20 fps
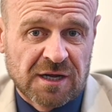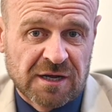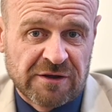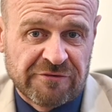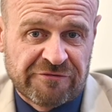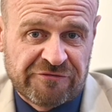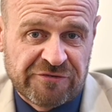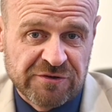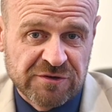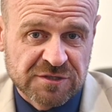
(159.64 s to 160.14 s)

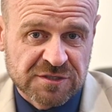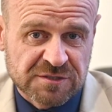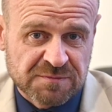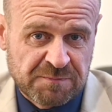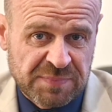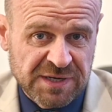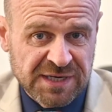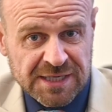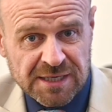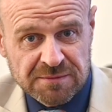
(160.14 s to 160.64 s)
foods
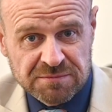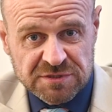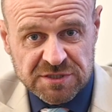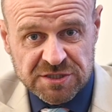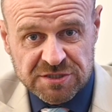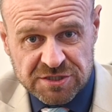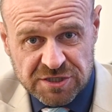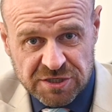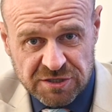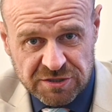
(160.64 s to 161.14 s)
being able to
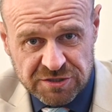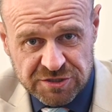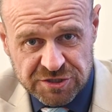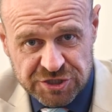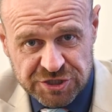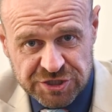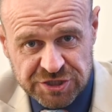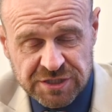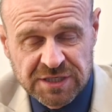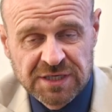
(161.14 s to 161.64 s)

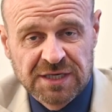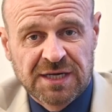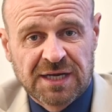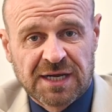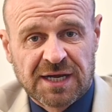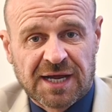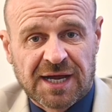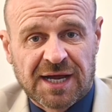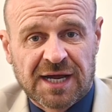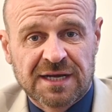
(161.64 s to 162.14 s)
touch,
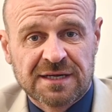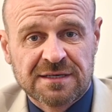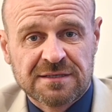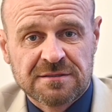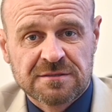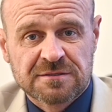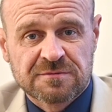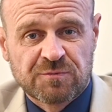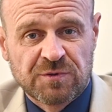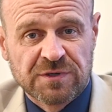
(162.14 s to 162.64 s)

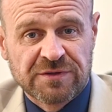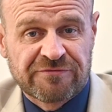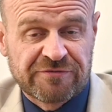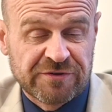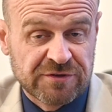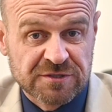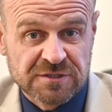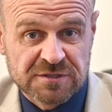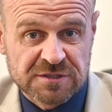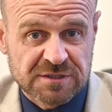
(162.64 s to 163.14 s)
and with
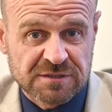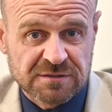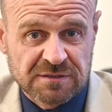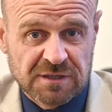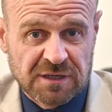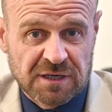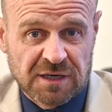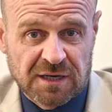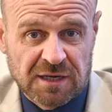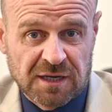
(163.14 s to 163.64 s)
foods
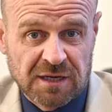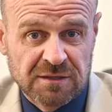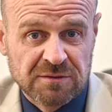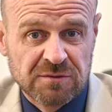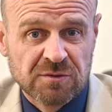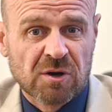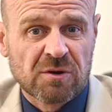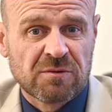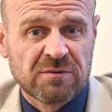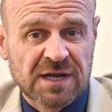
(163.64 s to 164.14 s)

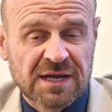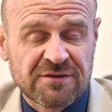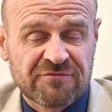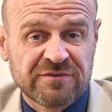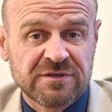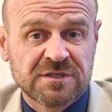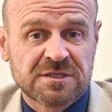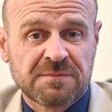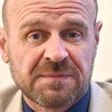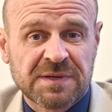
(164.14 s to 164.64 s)
not
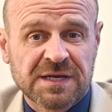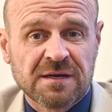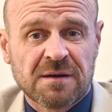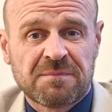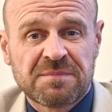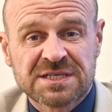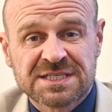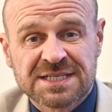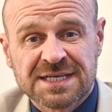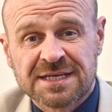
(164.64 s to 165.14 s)
having to be a
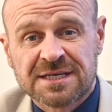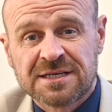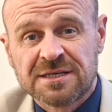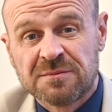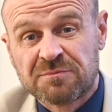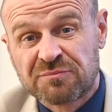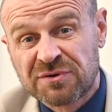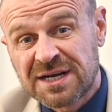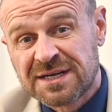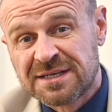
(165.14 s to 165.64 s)

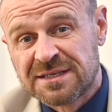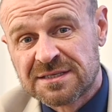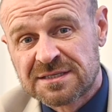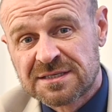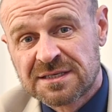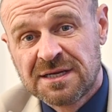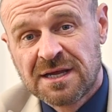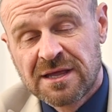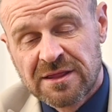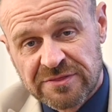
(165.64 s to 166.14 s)
particular brand.
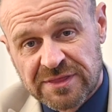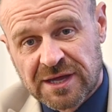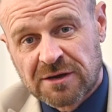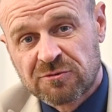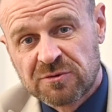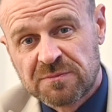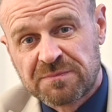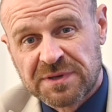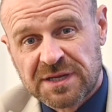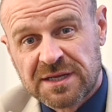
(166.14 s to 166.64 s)
That
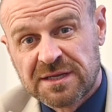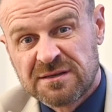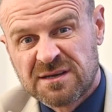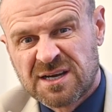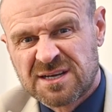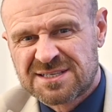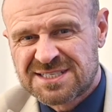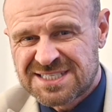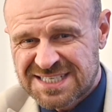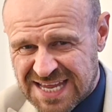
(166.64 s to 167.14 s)
would be
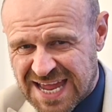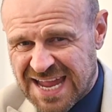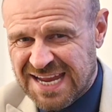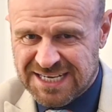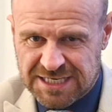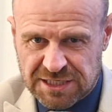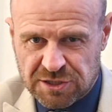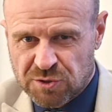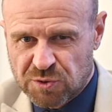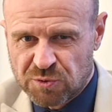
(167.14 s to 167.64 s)
a
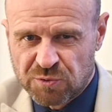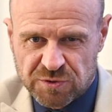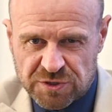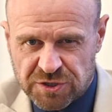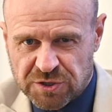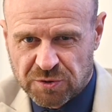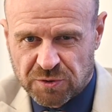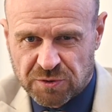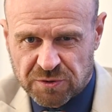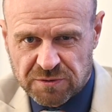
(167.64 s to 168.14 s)
technical
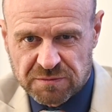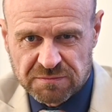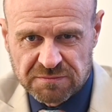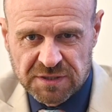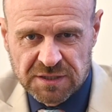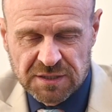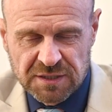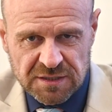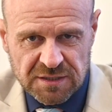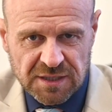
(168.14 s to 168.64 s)
cure.
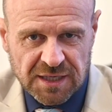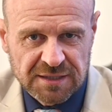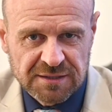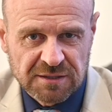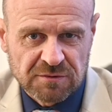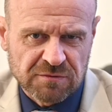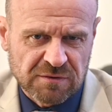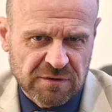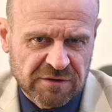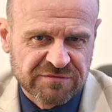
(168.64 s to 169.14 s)
And
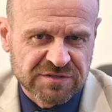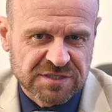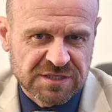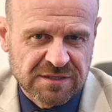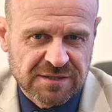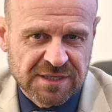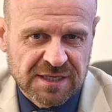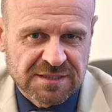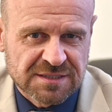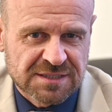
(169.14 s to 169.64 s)
obviously
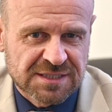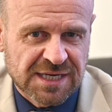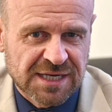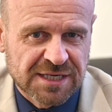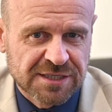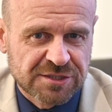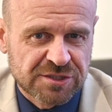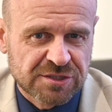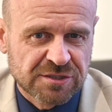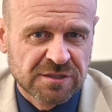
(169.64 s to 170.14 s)
at that
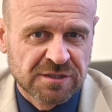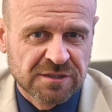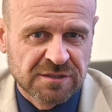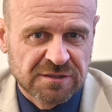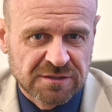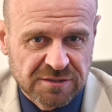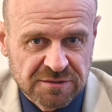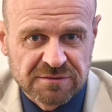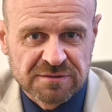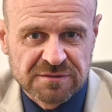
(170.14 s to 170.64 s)
stage,
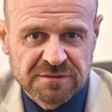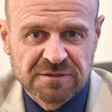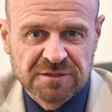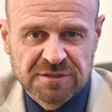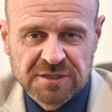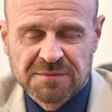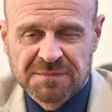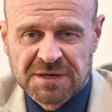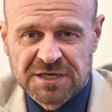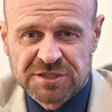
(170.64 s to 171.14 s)
you
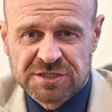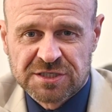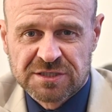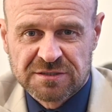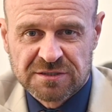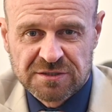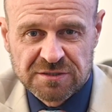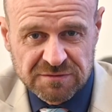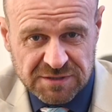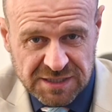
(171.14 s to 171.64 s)
can
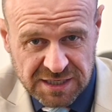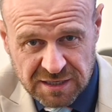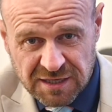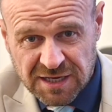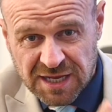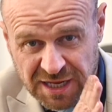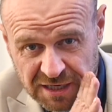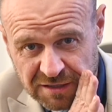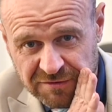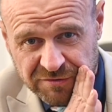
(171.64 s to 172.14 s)
imagine that you get a
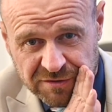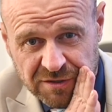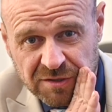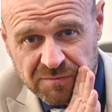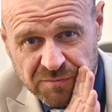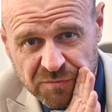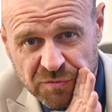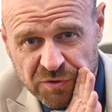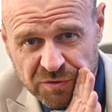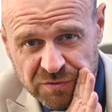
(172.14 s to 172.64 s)
hell of a lot
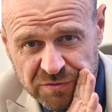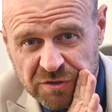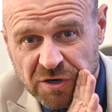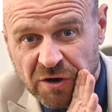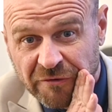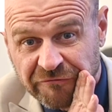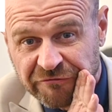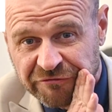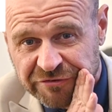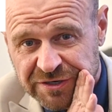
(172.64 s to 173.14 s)
more
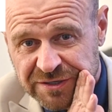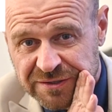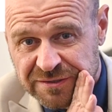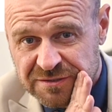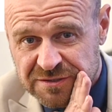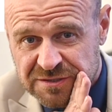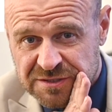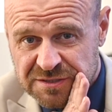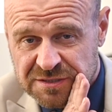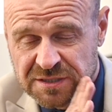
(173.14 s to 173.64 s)
confidence